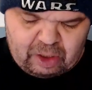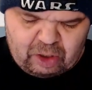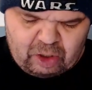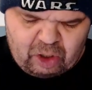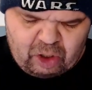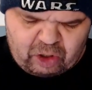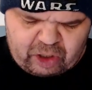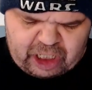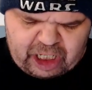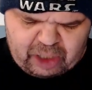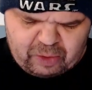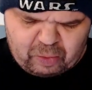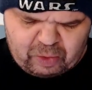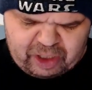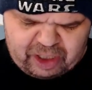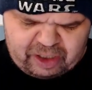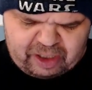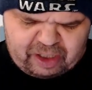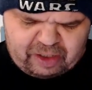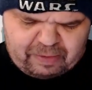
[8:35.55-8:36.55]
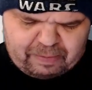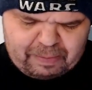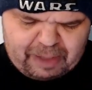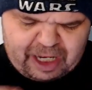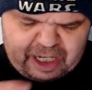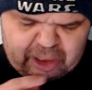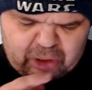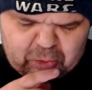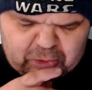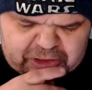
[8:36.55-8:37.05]
Okay, when
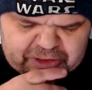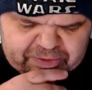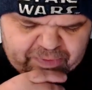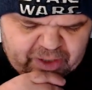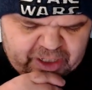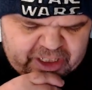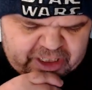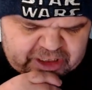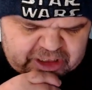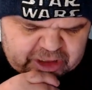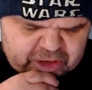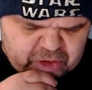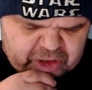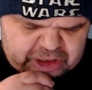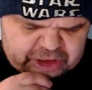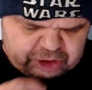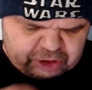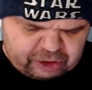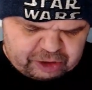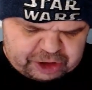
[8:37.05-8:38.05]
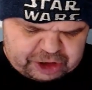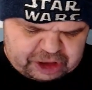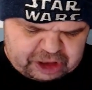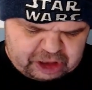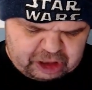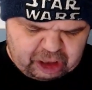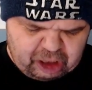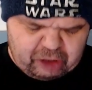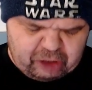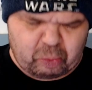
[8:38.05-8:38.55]
Mando was fighting the creatures,
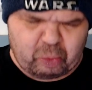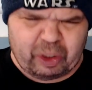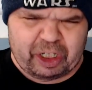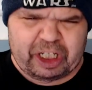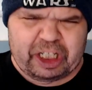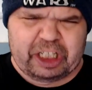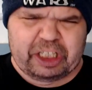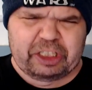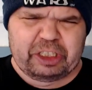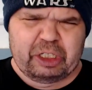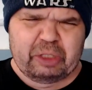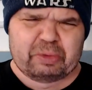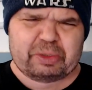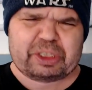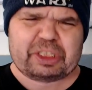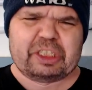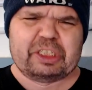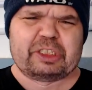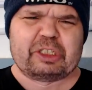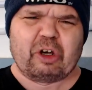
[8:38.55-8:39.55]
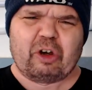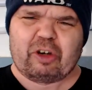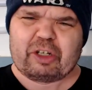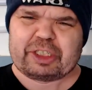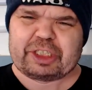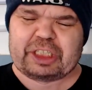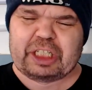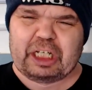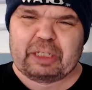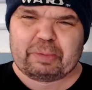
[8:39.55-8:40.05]
when he used the
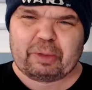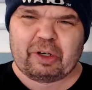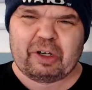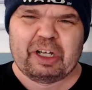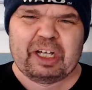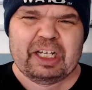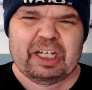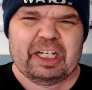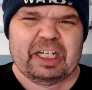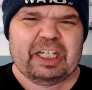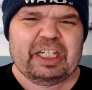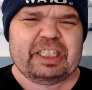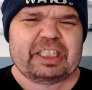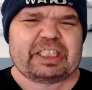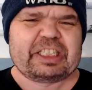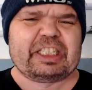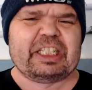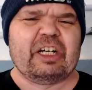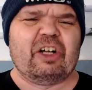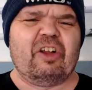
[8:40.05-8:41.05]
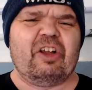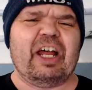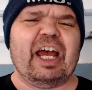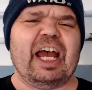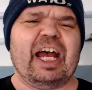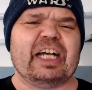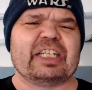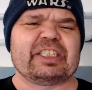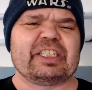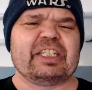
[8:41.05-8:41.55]
Darksaber, he still
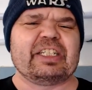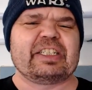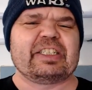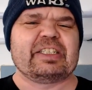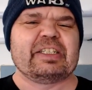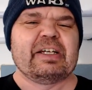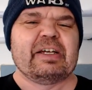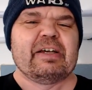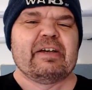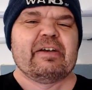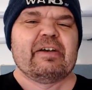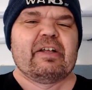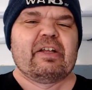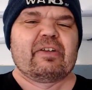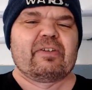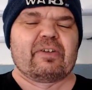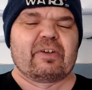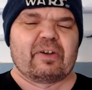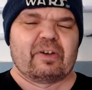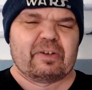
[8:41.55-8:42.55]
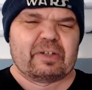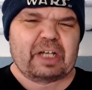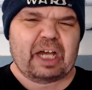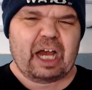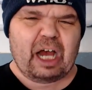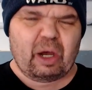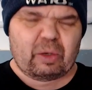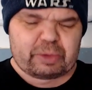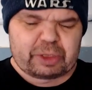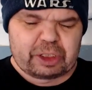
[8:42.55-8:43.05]
hasn't learned
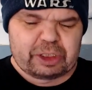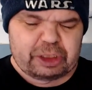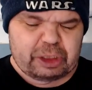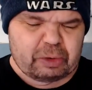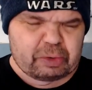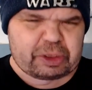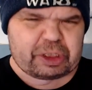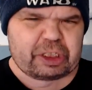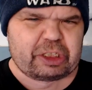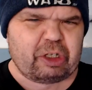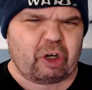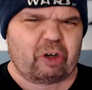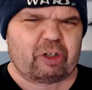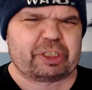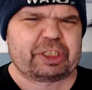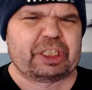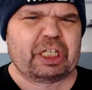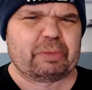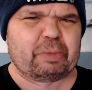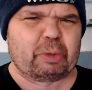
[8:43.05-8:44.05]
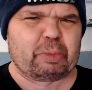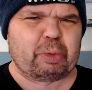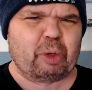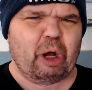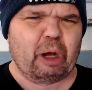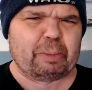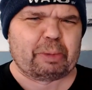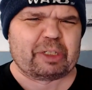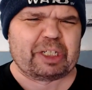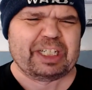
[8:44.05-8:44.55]
how to use the Darksaber
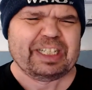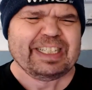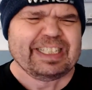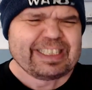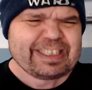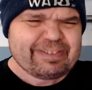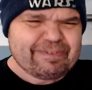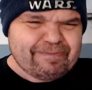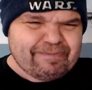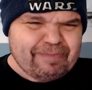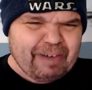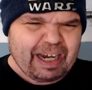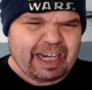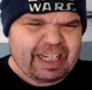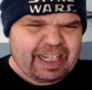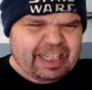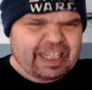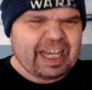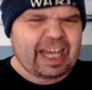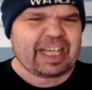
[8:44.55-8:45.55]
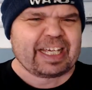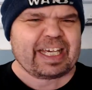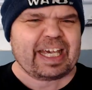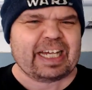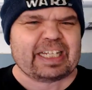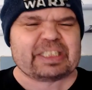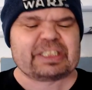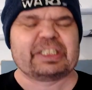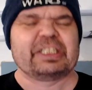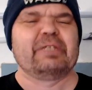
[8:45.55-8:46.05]
properly. He's fighting
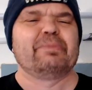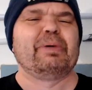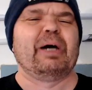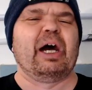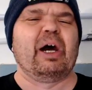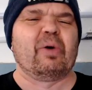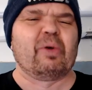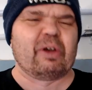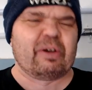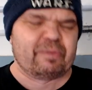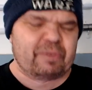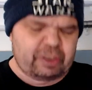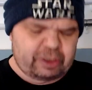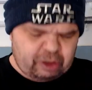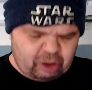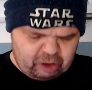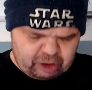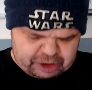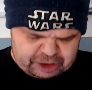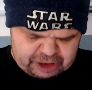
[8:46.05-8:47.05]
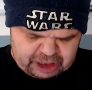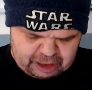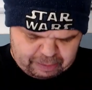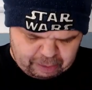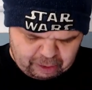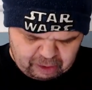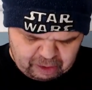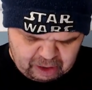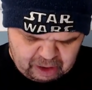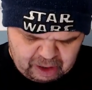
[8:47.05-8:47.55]
against the power of the
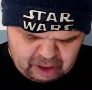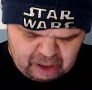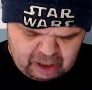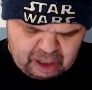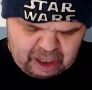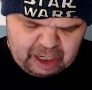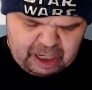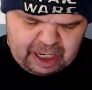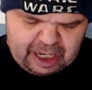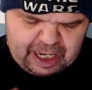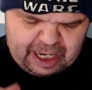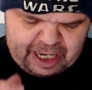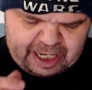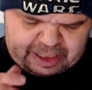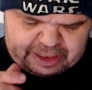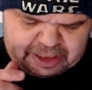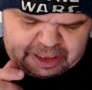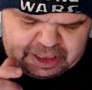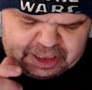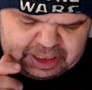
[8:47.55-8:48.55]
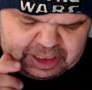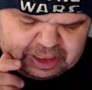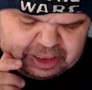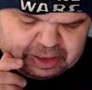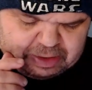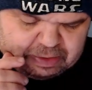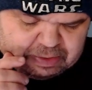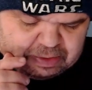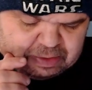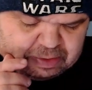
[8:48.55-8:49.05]
Darksaber, and he
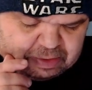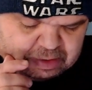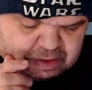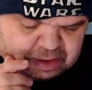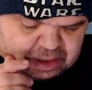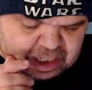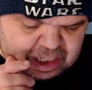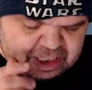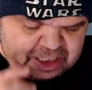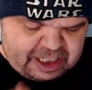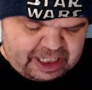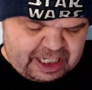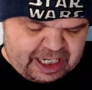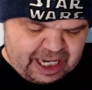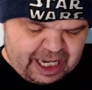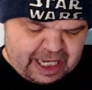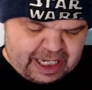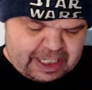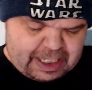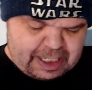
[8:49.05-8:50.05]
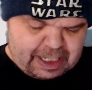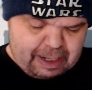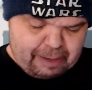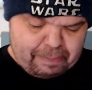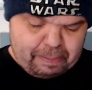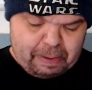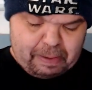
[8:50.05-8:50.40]
ended up